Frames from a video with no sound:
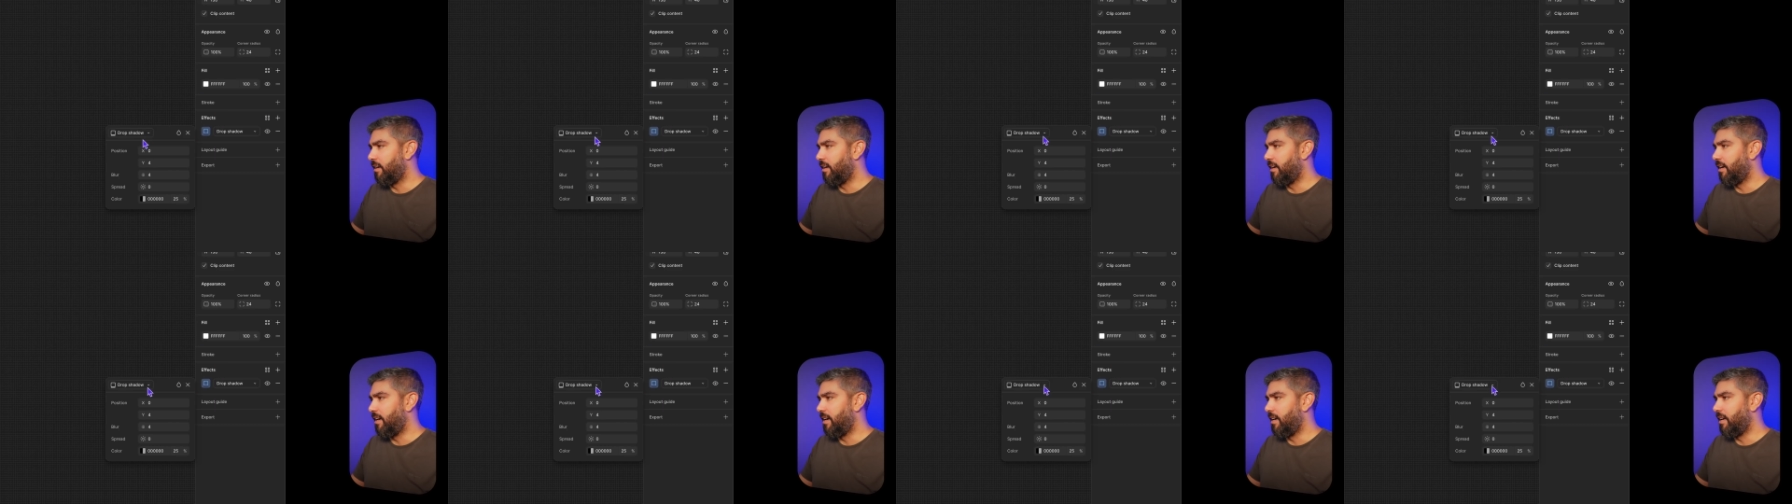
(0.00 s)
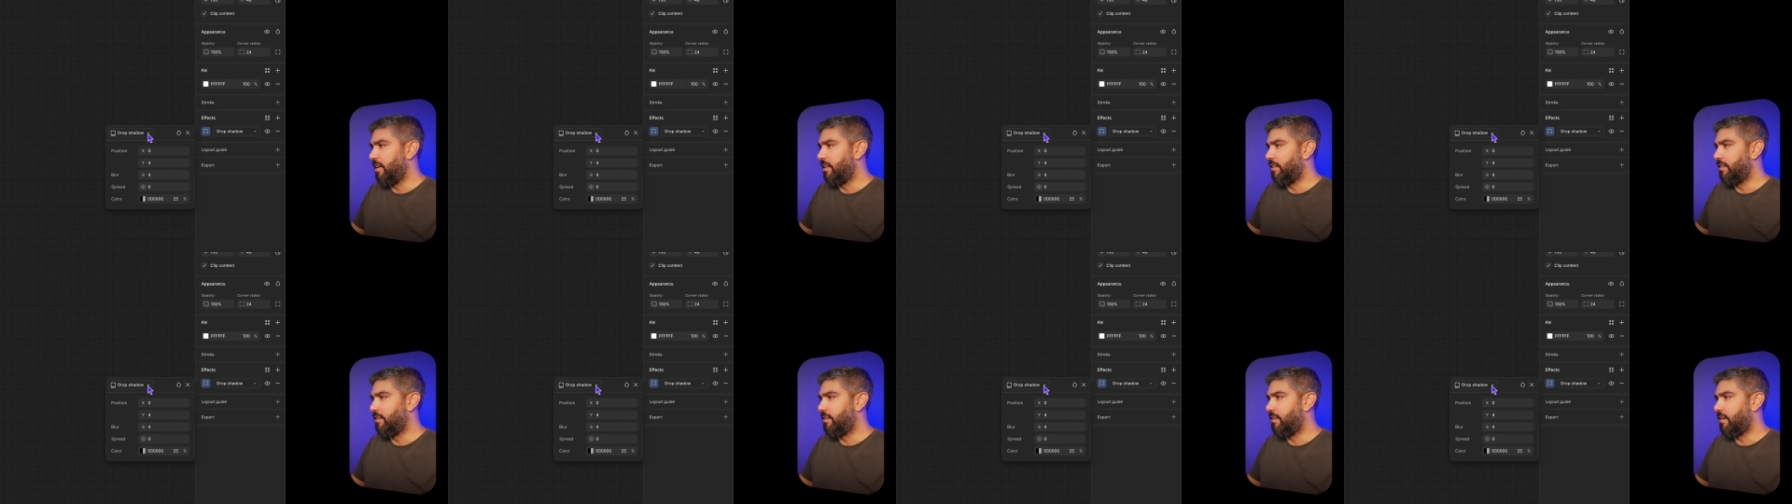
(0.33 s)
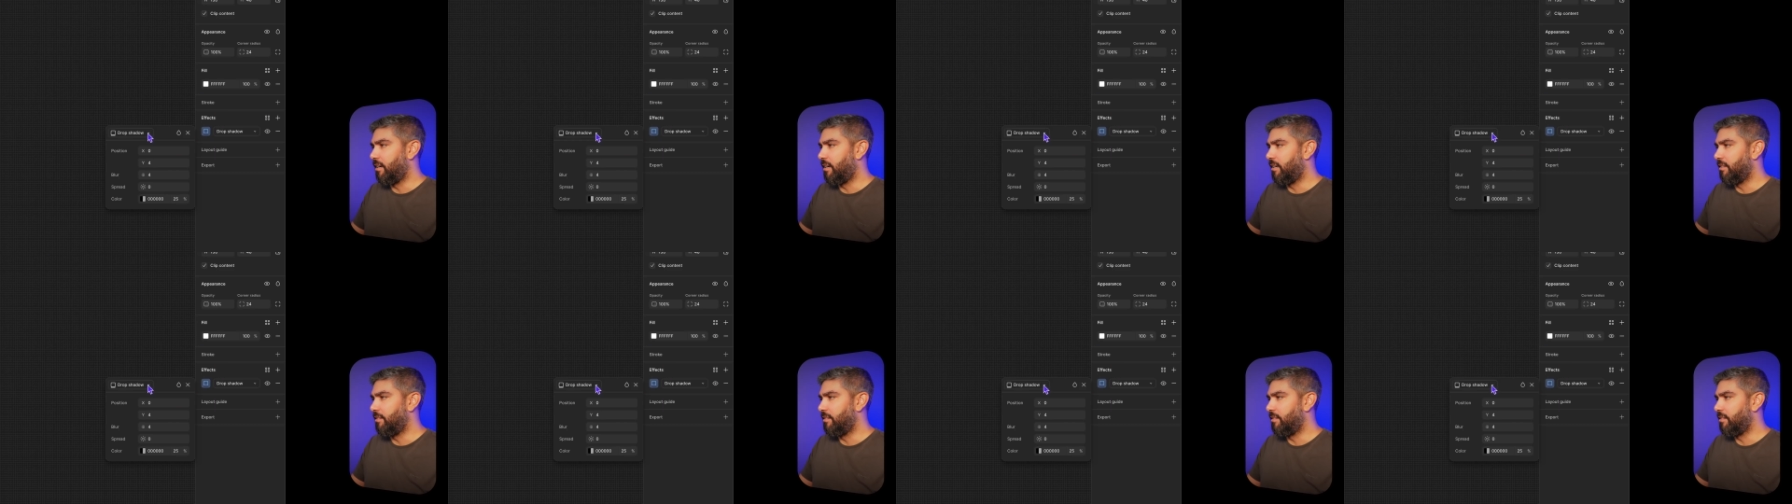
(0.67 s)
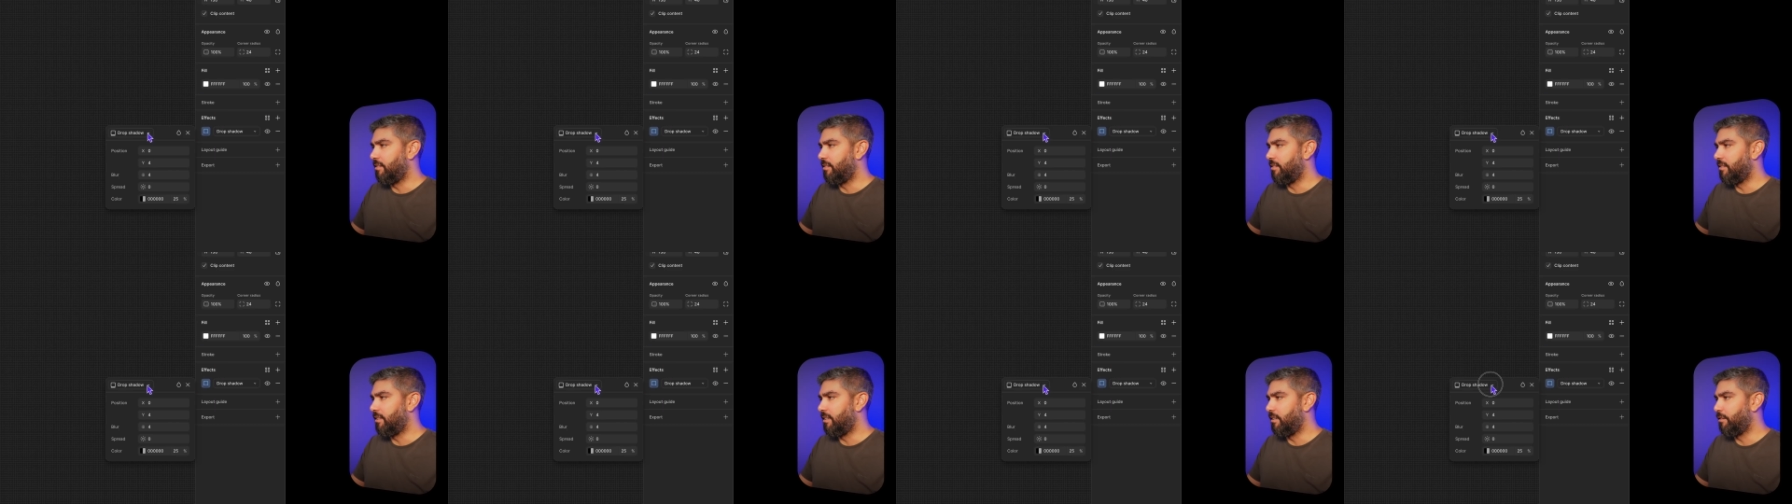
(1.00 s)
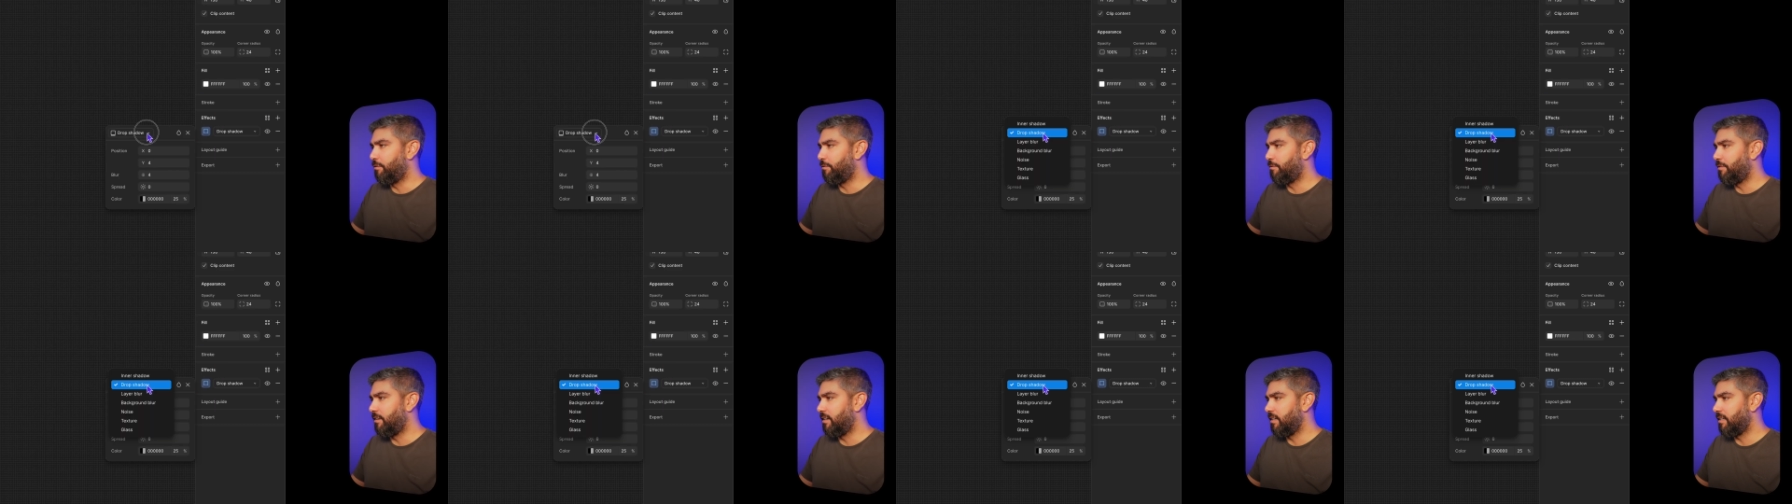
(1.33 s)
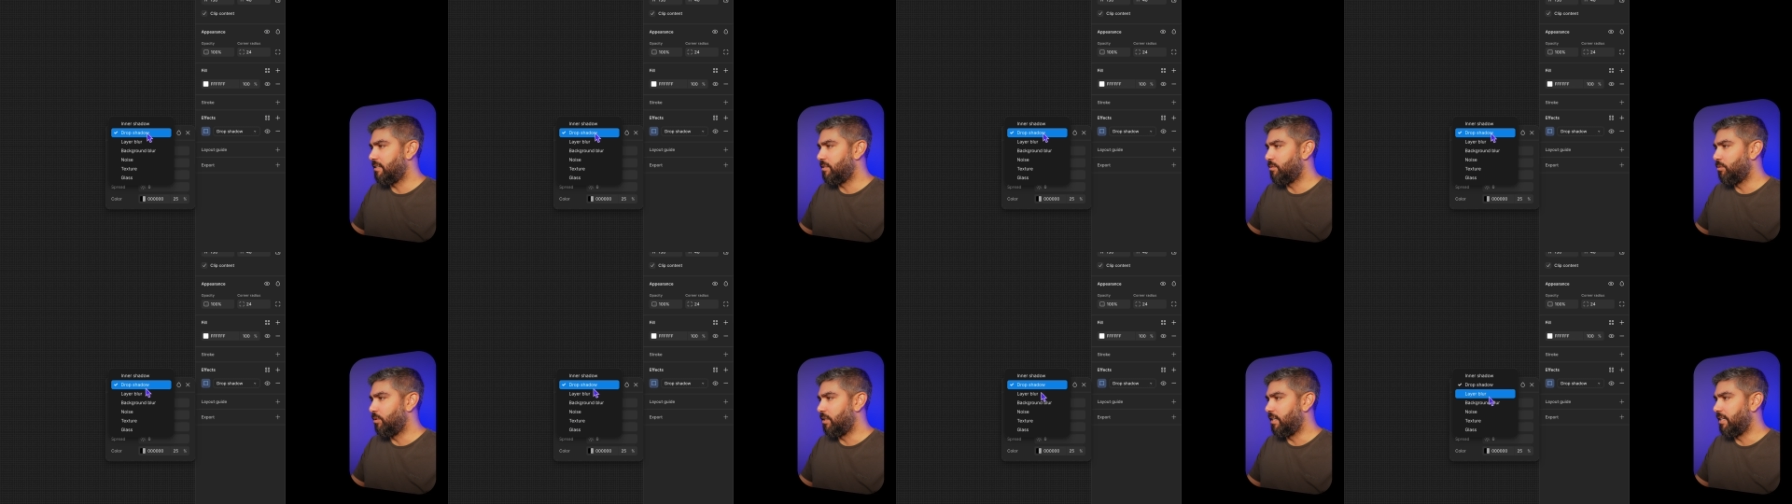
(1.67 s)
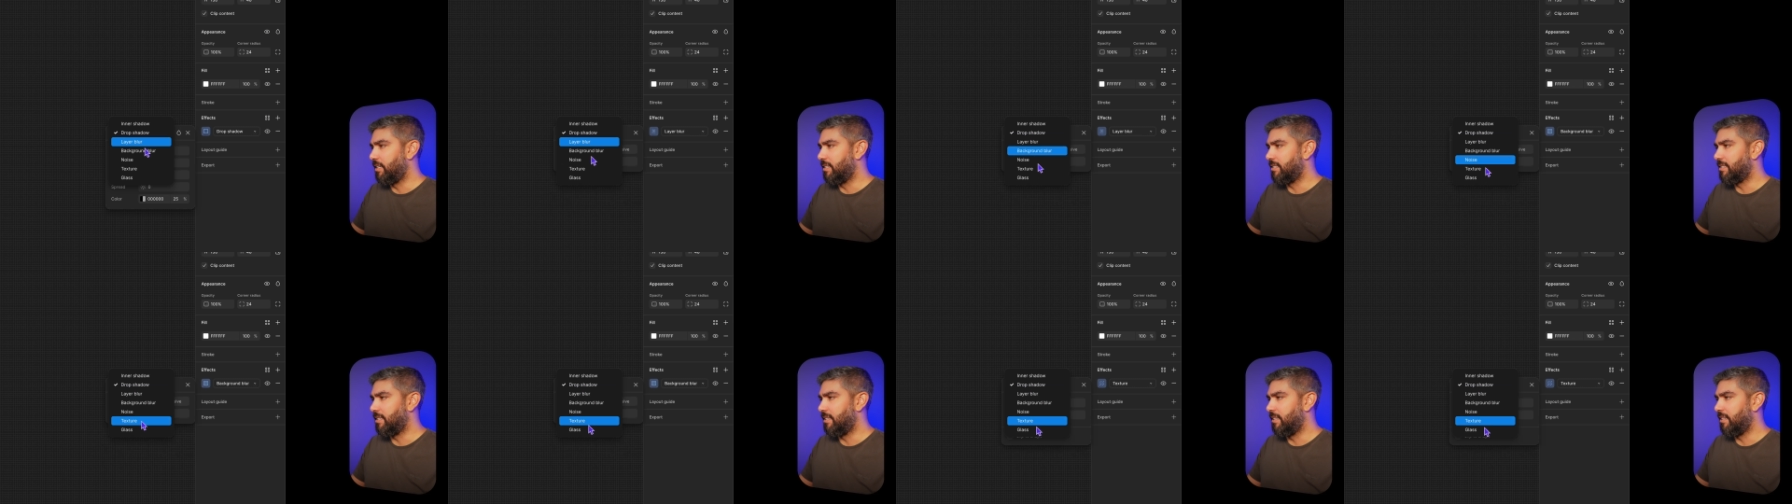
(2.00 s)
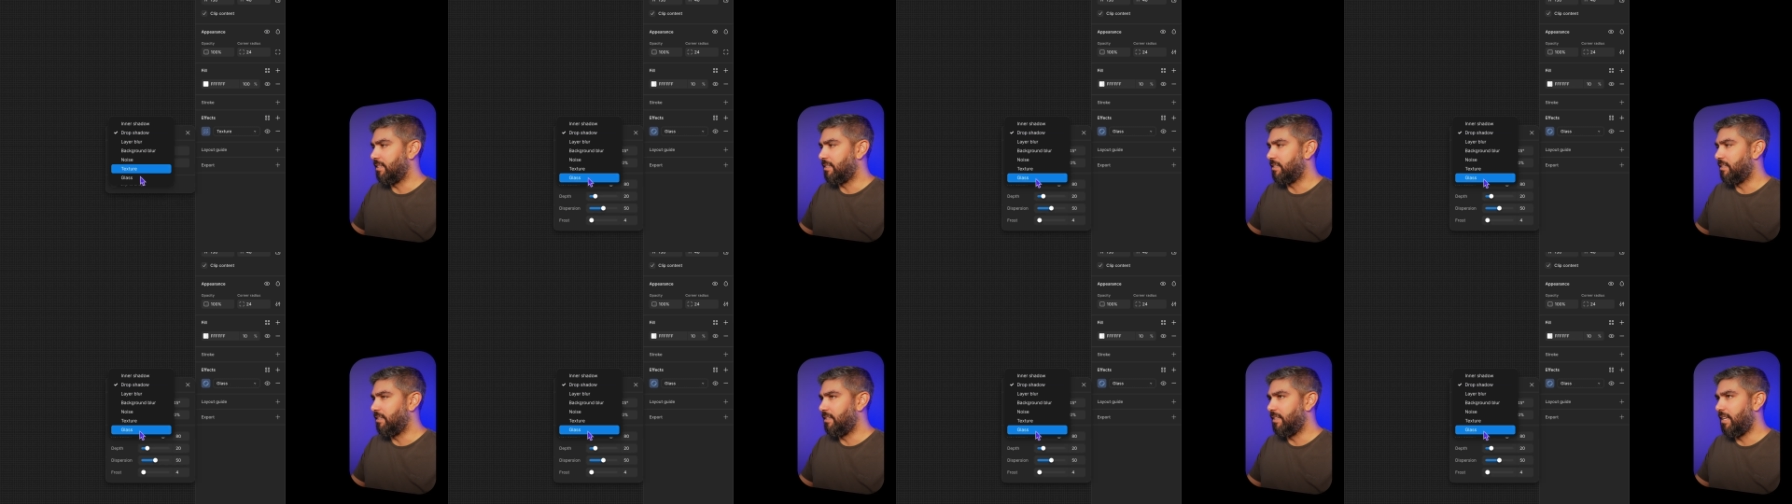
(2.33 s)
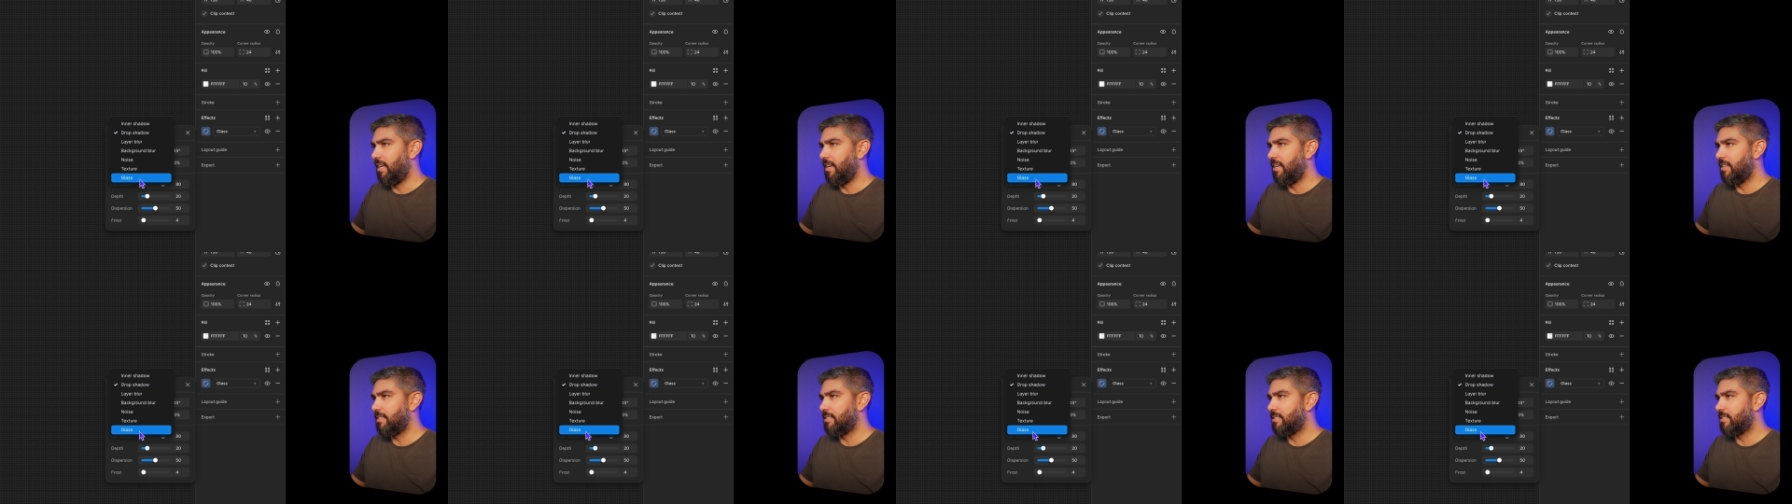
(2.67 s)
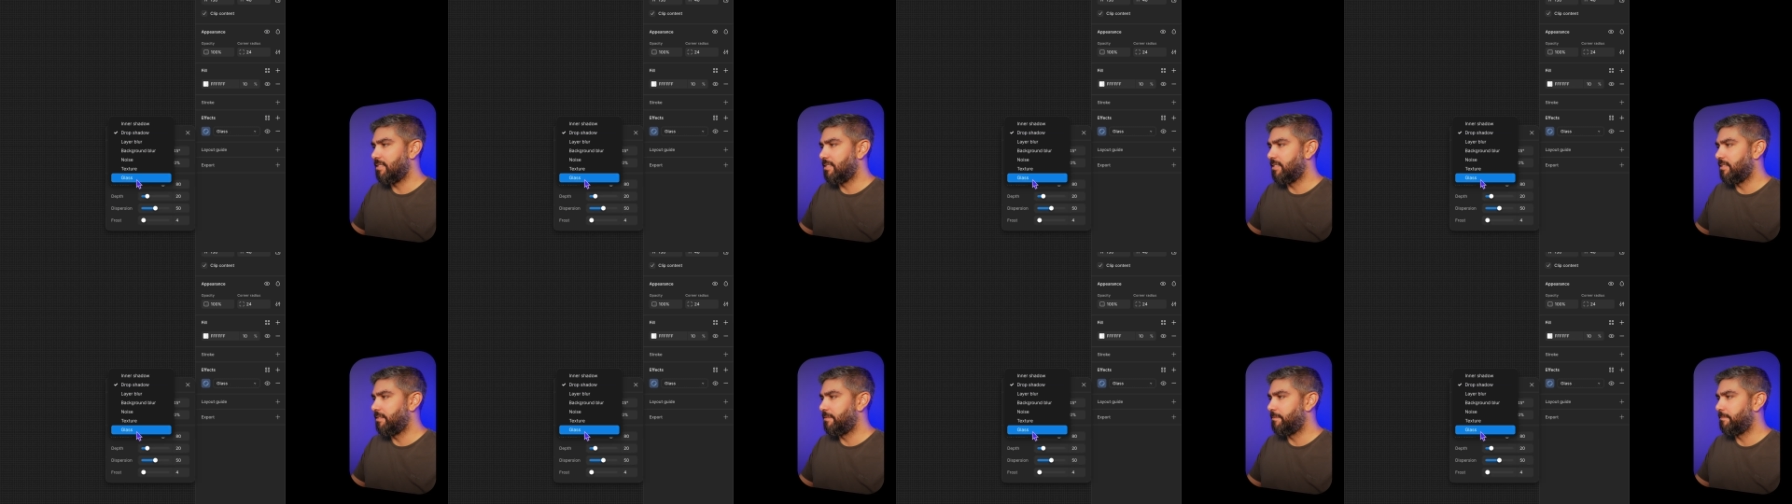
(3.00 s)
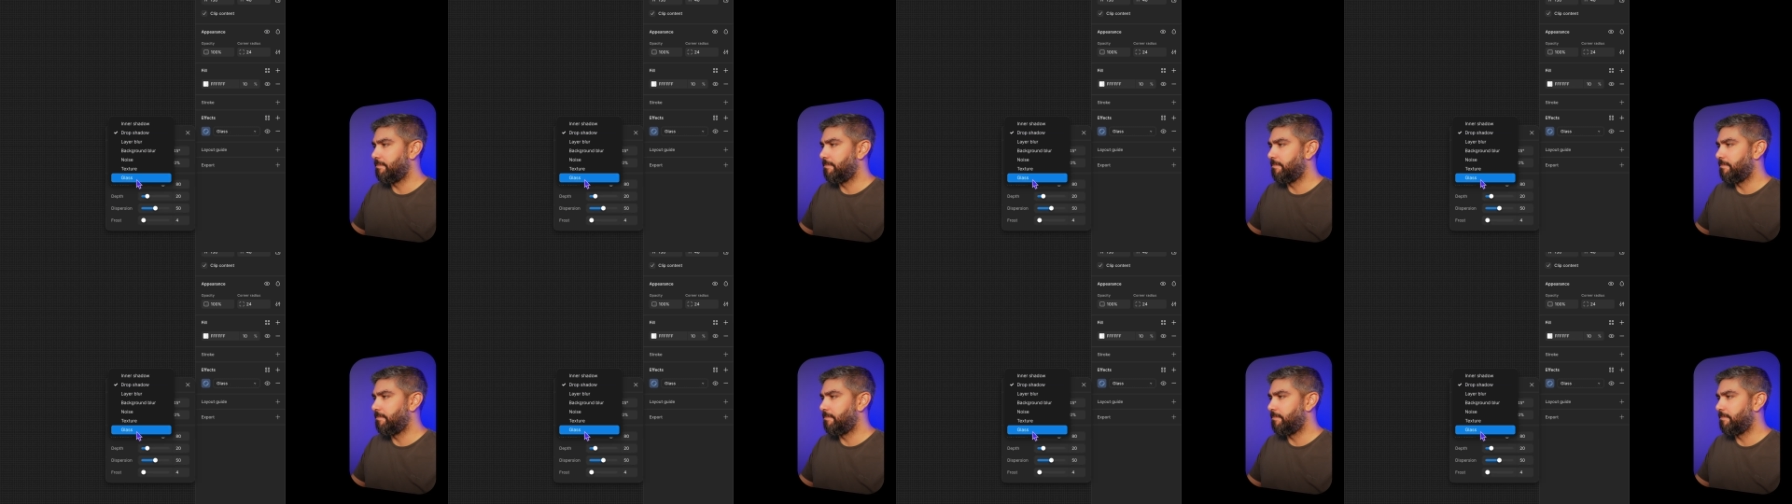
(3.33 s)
And under the effects, we're gonna select glass.